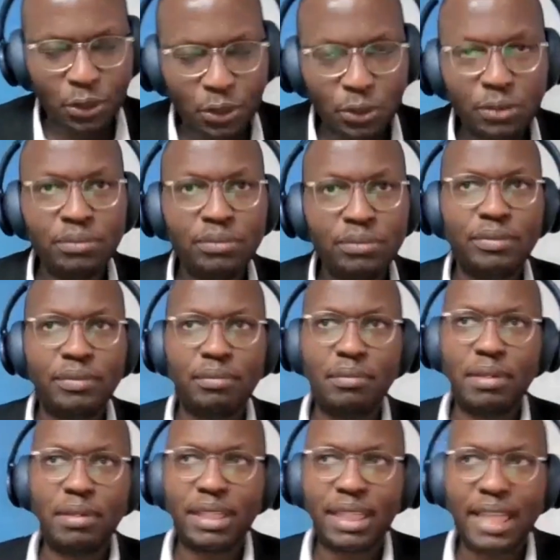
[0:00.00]
And so
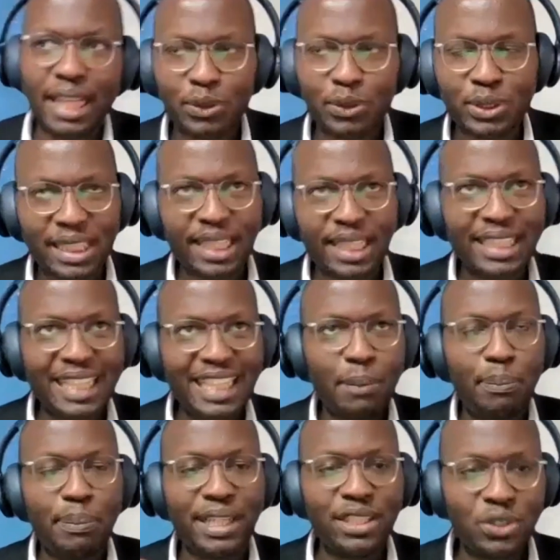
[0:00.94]
that I would say that it
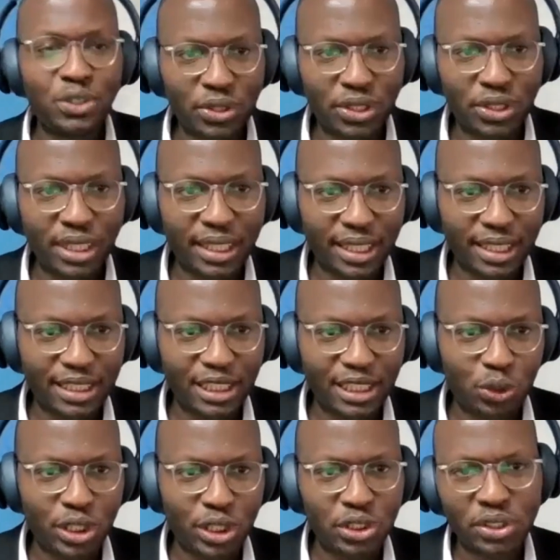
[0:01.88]
depends on uh, the
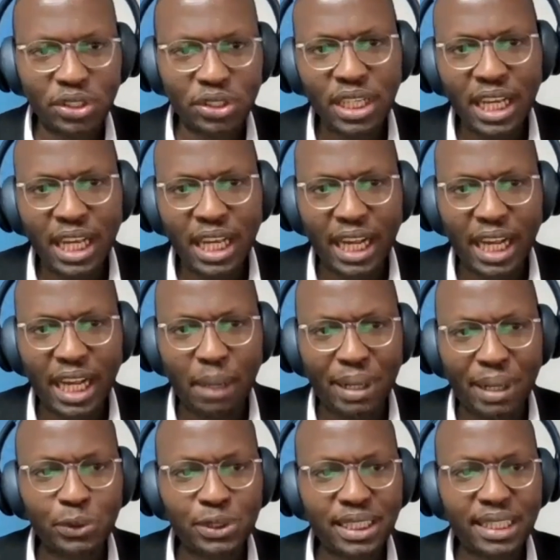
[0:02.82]
situation. Uh,
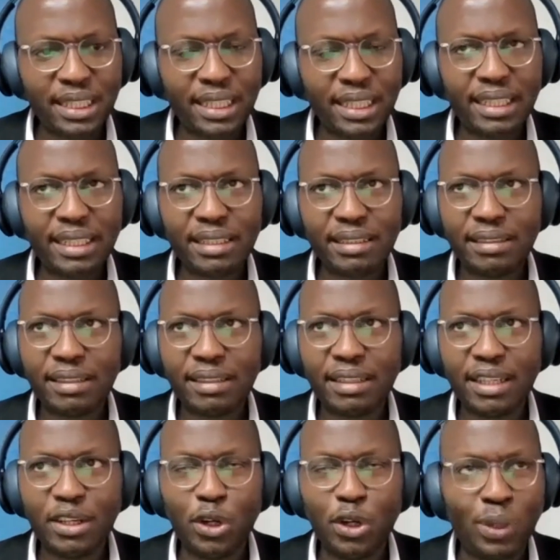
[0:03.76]
but I would say, uh,
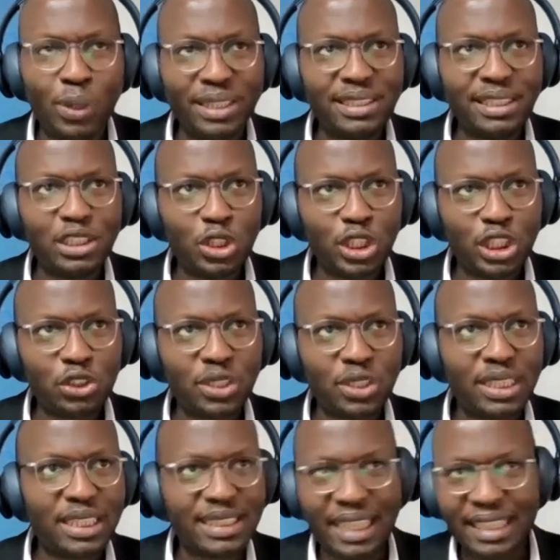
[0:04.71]
you know, in one
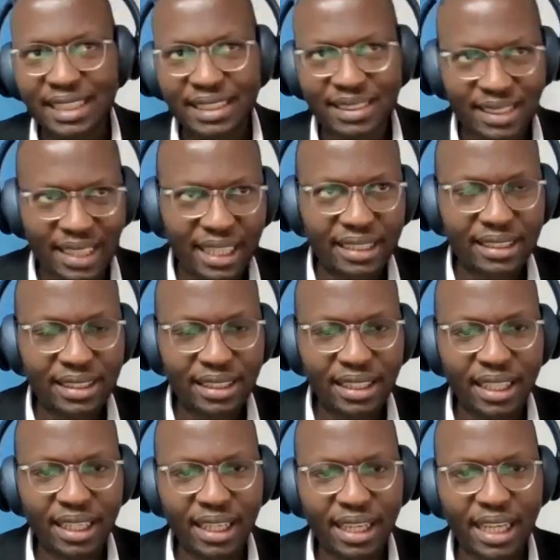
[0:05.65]
situation such as that,
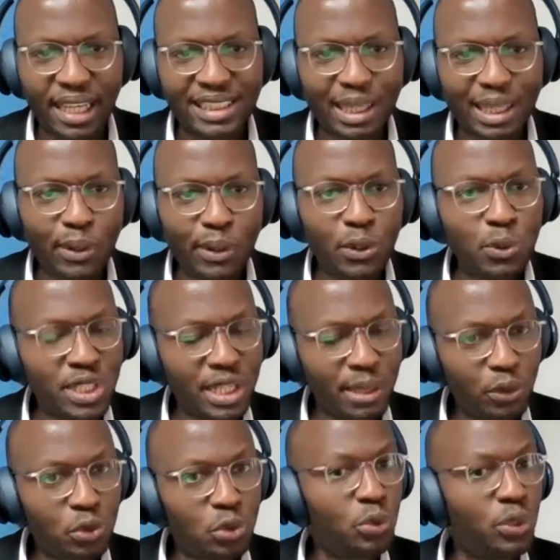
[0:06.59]
uh, it's someone who's
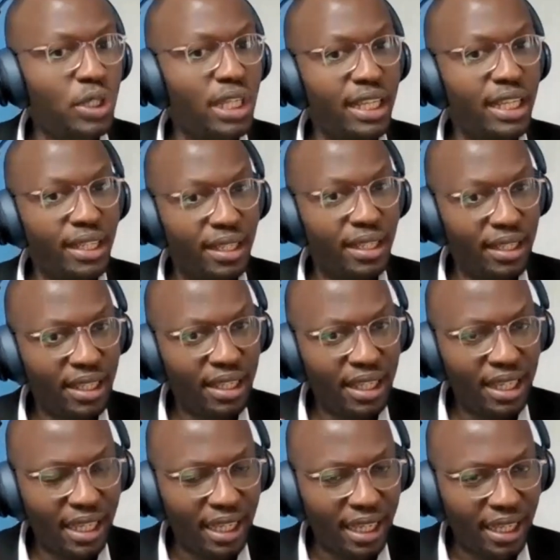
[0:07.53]
able to really
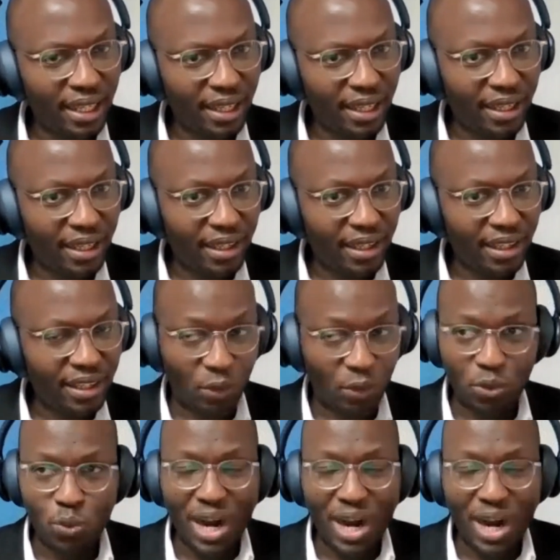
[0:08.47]
uh, you
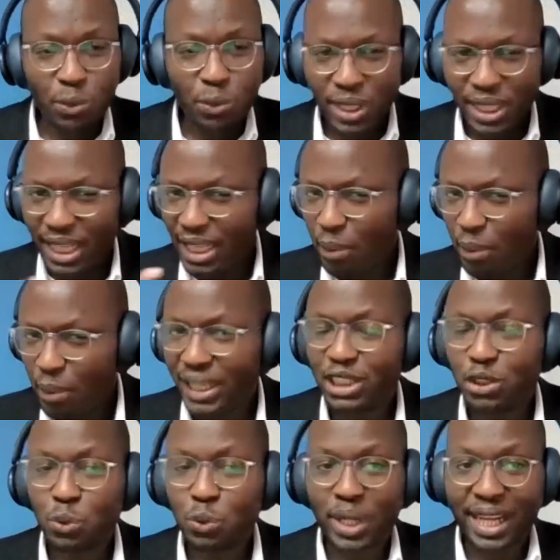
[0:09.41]
know, work with the other
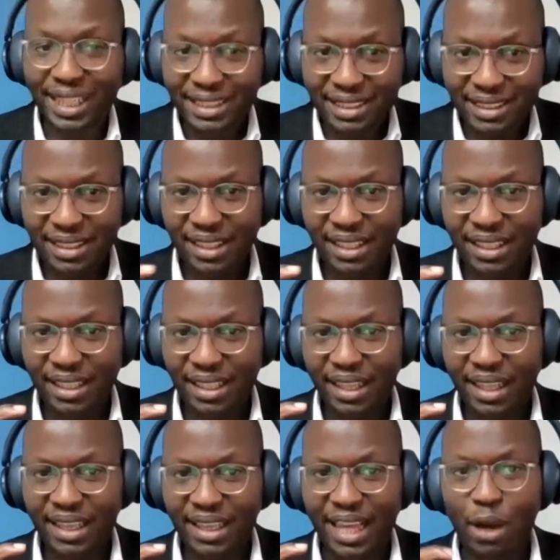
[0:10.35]
party to get
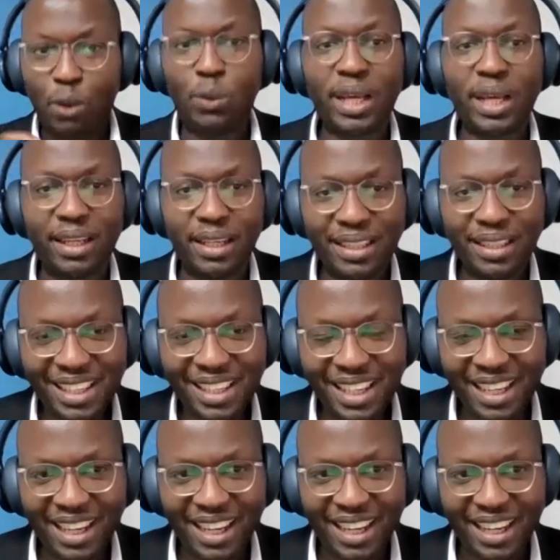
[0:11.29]
uh, their way
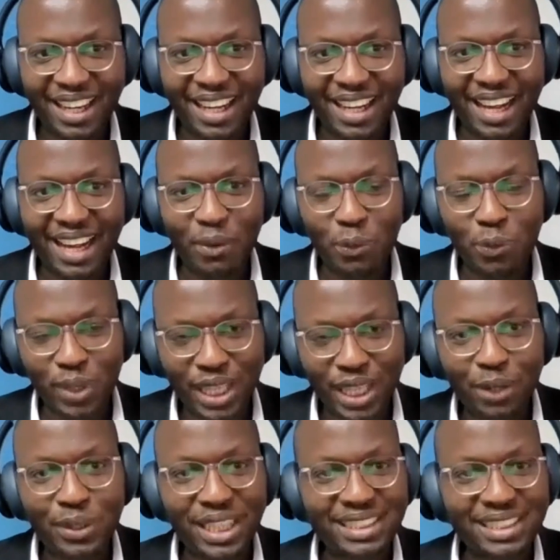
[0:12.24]
uh,
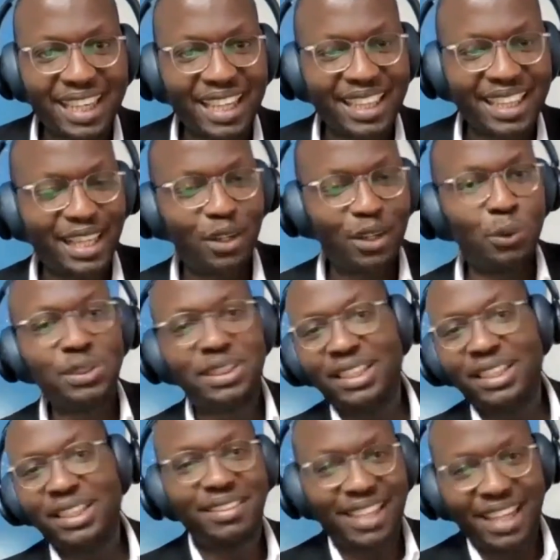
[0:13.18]
without necessarily then
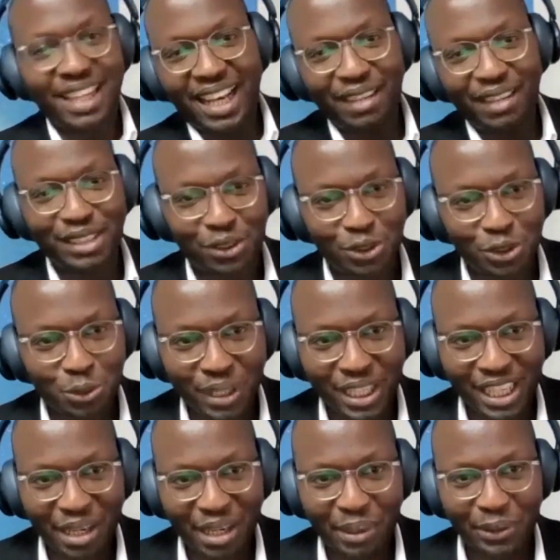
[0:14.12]
losing the lives that you're
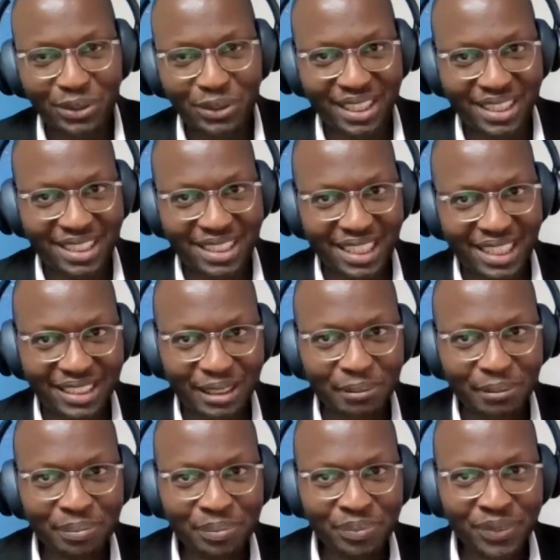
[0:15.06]
speaking about in this case.
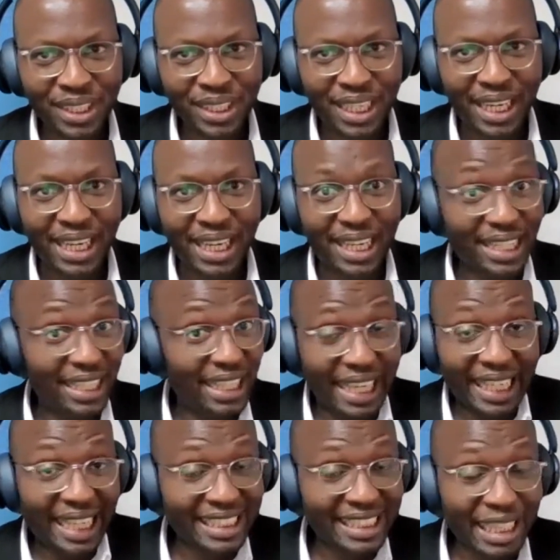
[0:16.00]

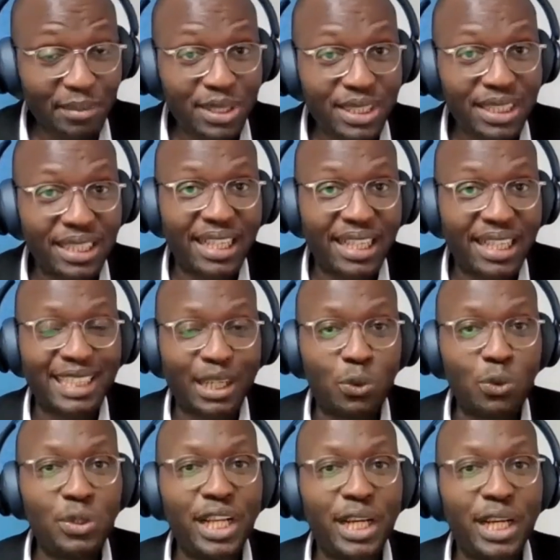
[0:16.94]
at times, as
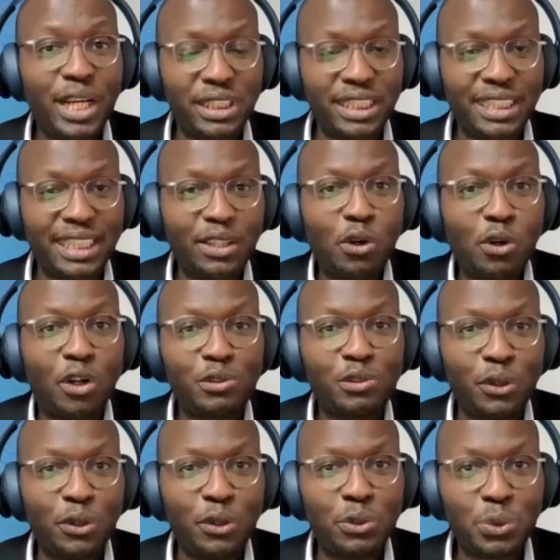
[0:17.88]
a good negotiator, it
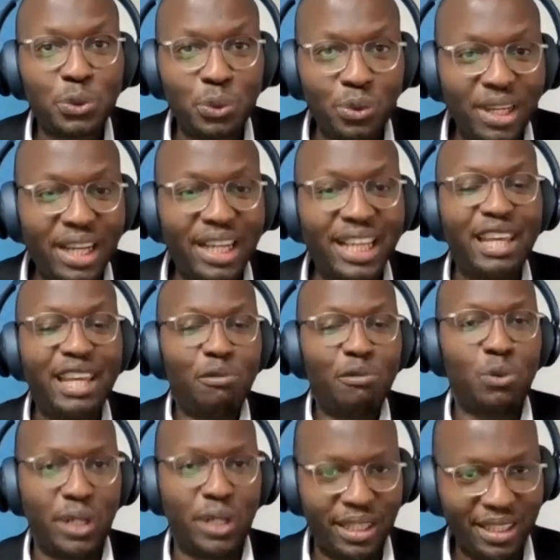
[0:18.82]
calls for you to
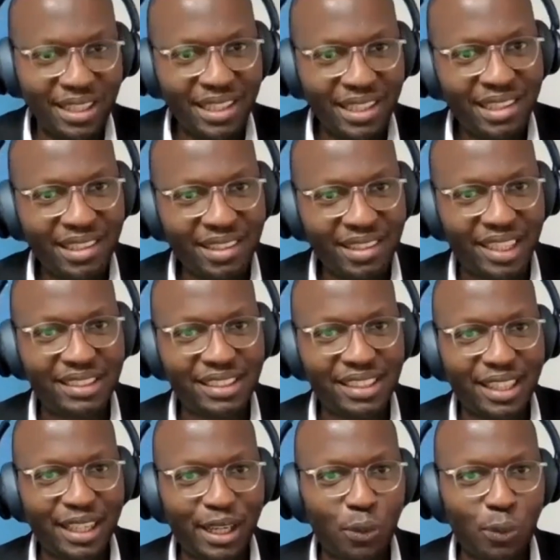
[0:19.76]
give way, right?
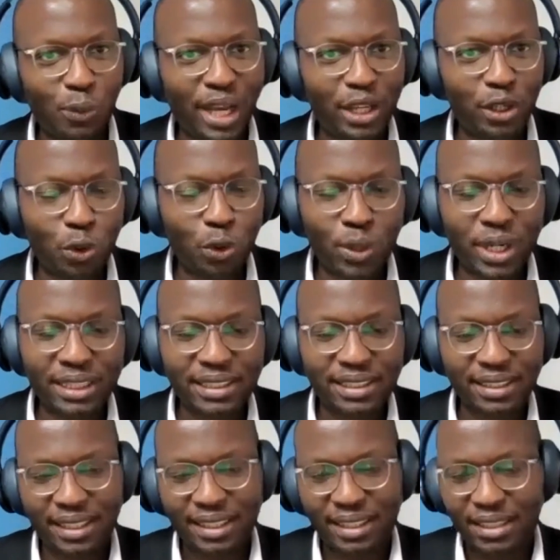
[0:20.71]
Mm-hmm. where you look
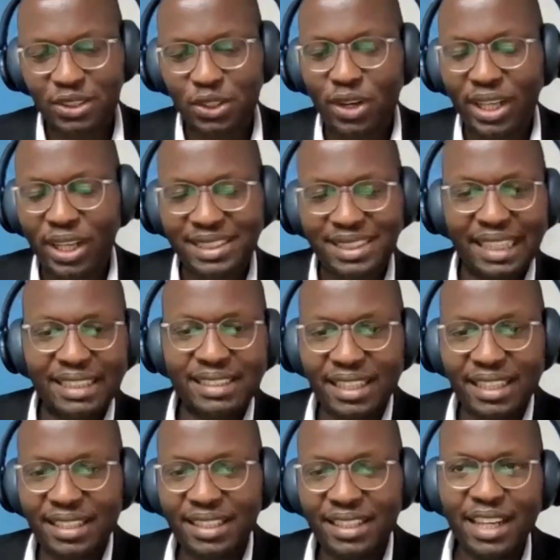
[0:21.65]
at sort of like
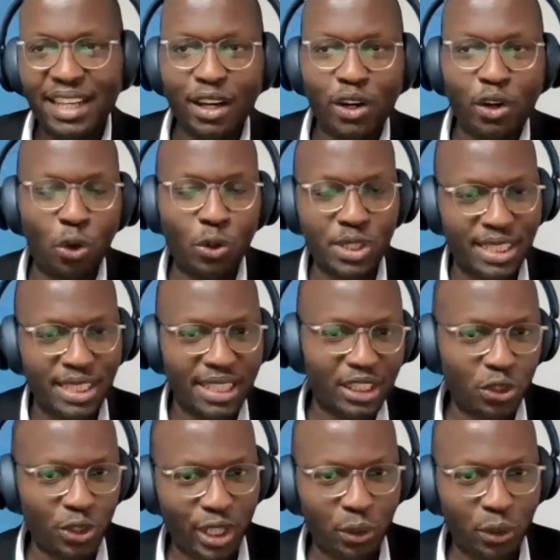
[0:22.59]
certain clauses
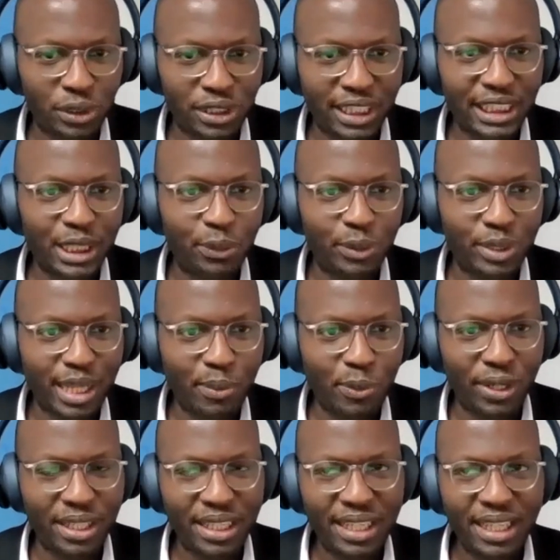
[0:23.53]
that you're negotiating with
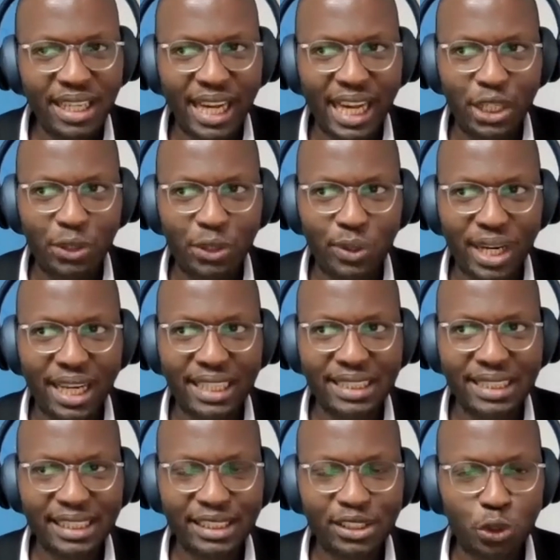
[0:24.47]
someone and you
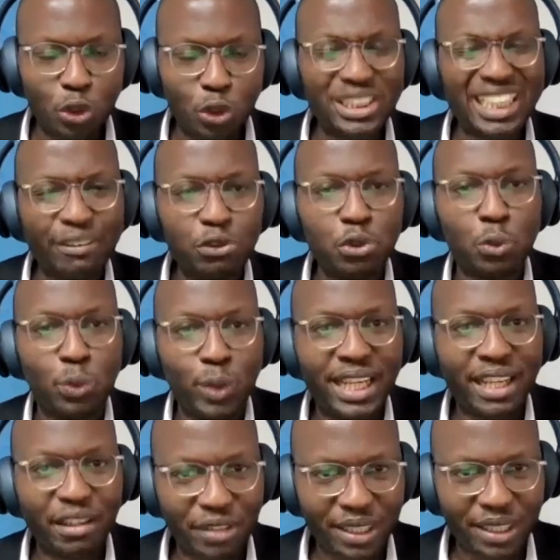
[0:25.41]
realize that you don't have to
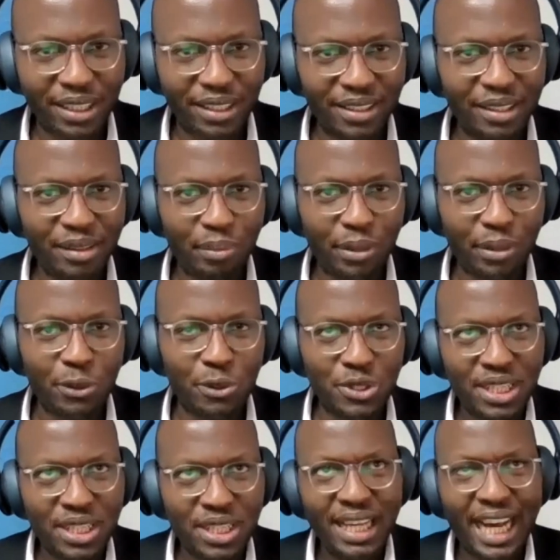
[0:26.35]
win everything
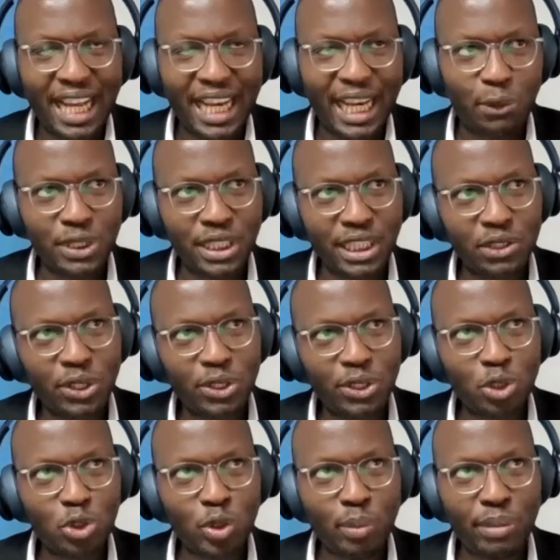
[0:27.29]
because a negotiation
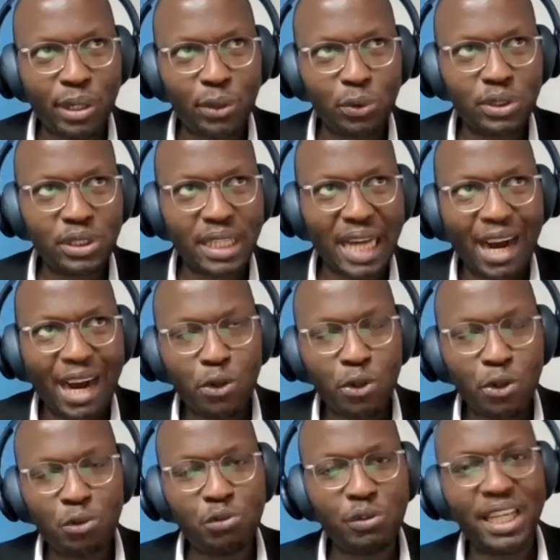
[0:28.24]
is also about how
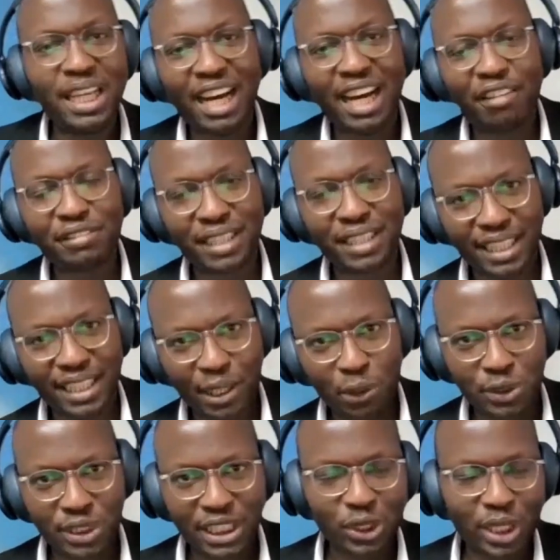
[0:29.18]
you feel after the
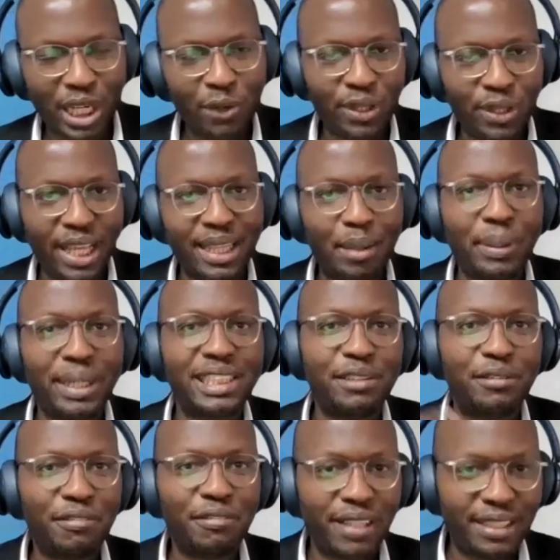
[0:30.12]
negotiation how the other
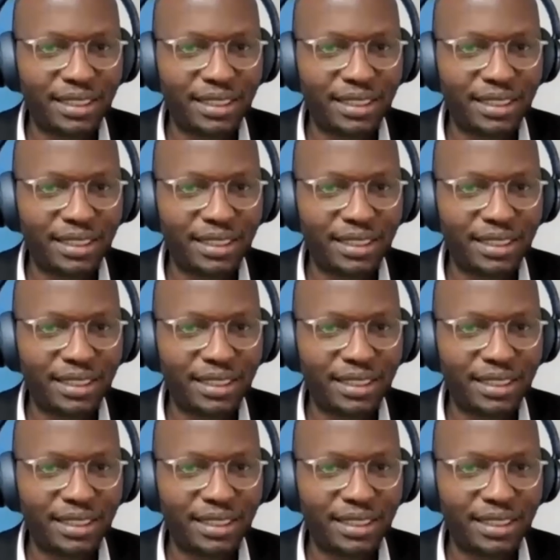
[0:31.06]
party mm-hmm.